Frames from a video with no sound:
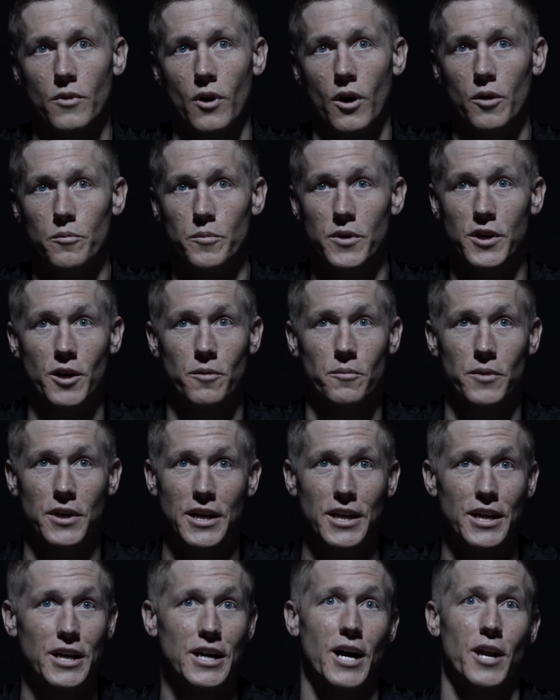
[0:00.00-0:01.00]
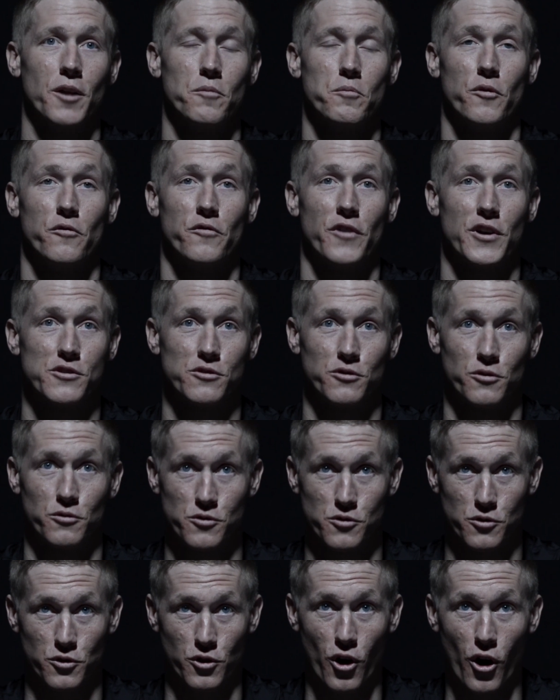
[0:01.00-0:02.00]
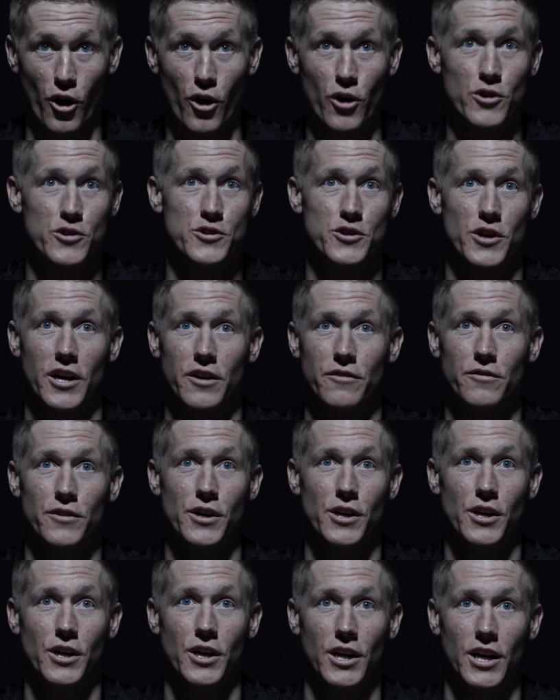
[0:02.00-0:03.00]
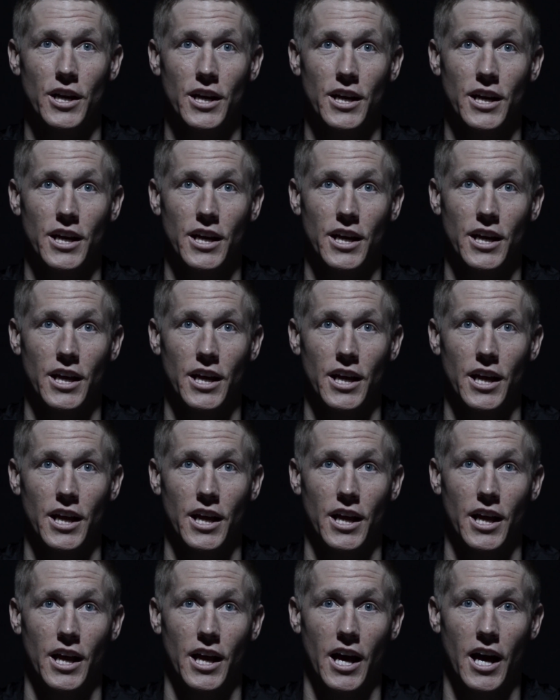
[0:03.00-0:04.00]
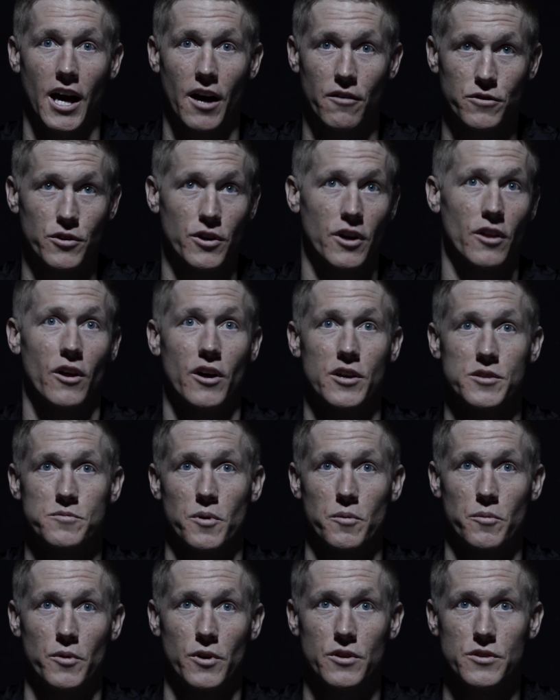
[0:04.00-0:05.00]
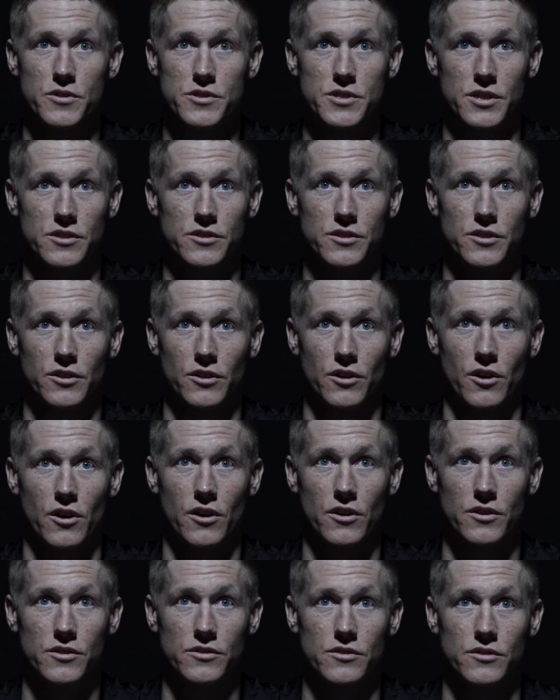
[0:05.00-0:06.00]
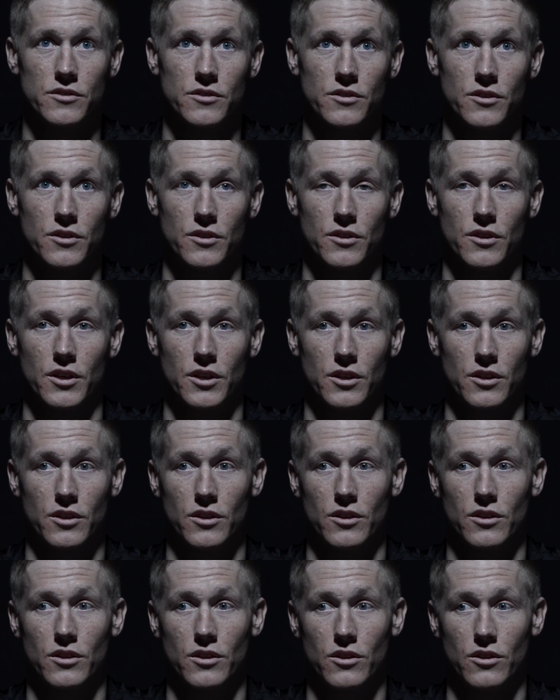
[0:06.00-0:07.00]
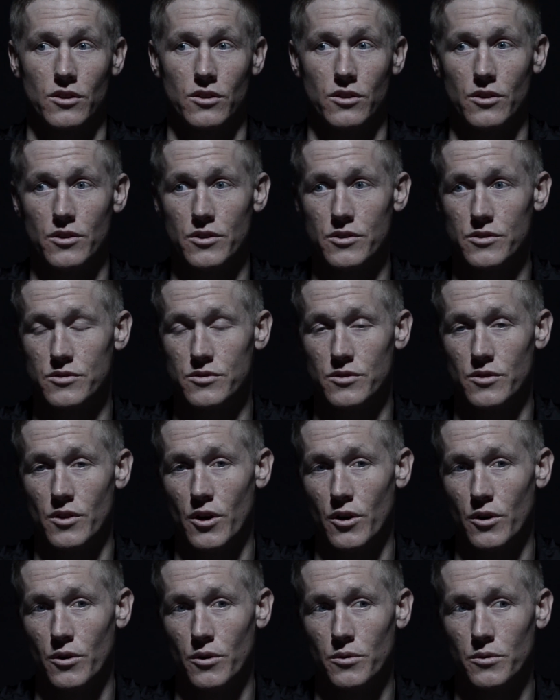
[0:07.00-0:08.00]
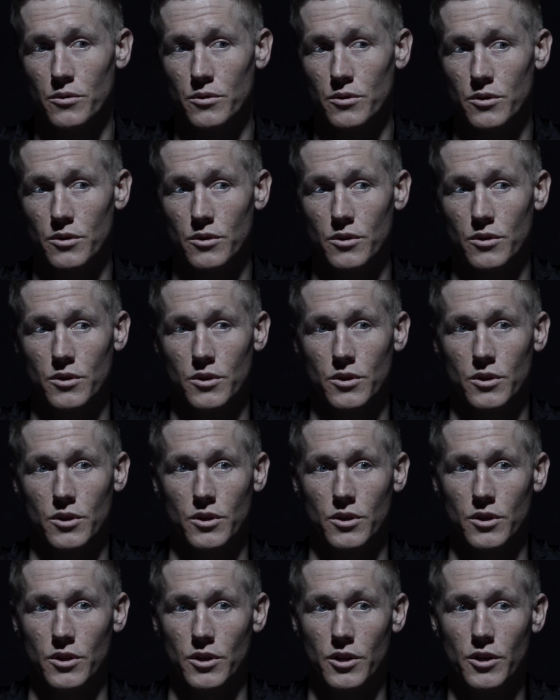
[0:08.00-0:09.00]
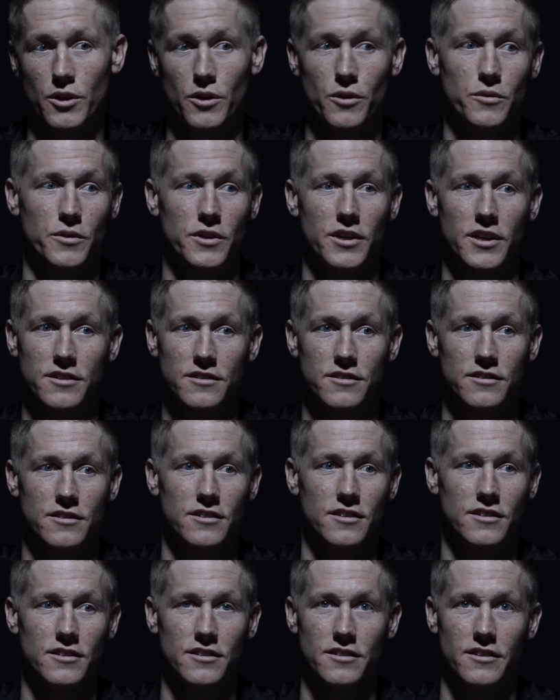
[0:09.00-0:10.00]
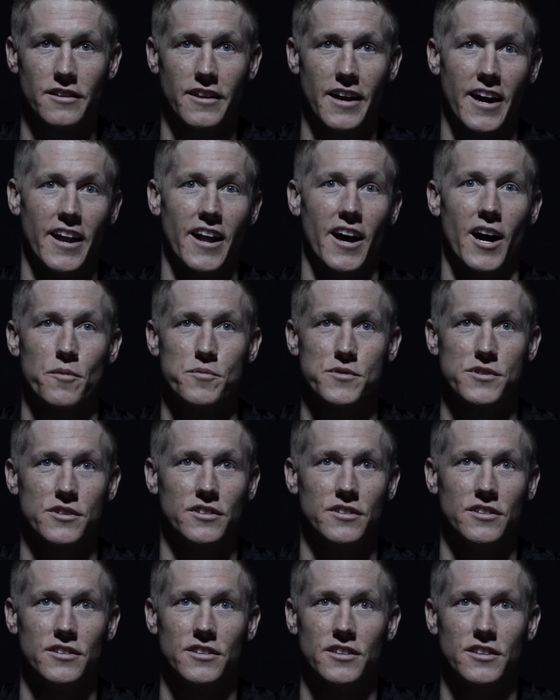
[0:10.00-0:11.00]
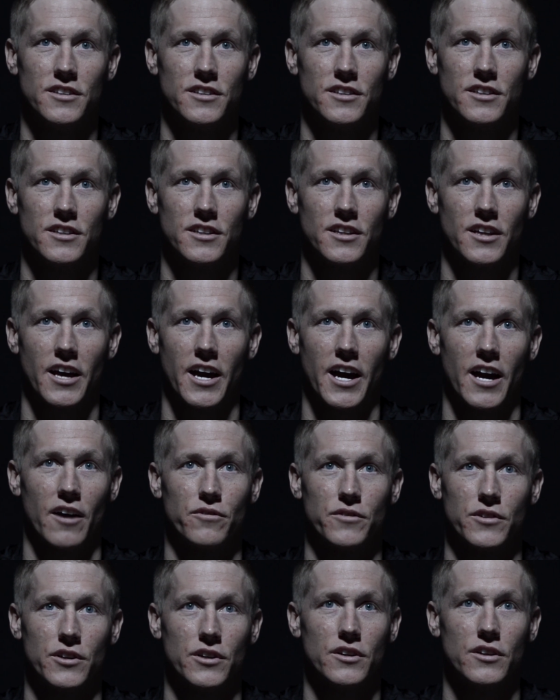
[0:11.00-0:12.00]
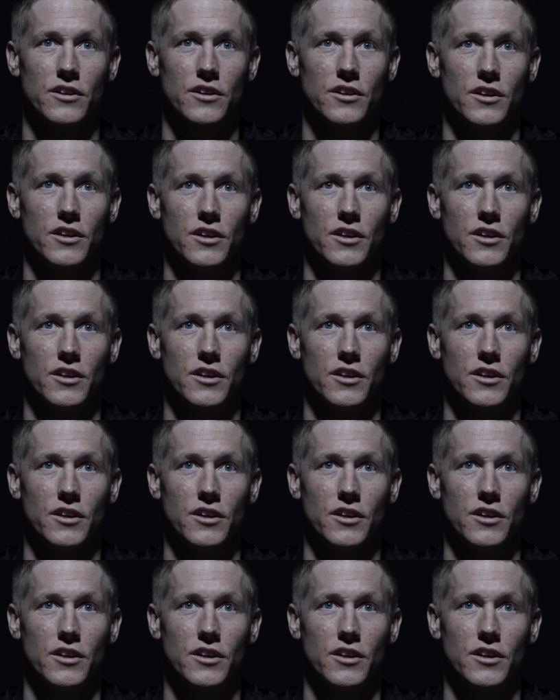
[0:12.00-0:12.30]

on becoming any kind of professional car driver after I lost my brother and sister in cars. There's no, you don't get that option after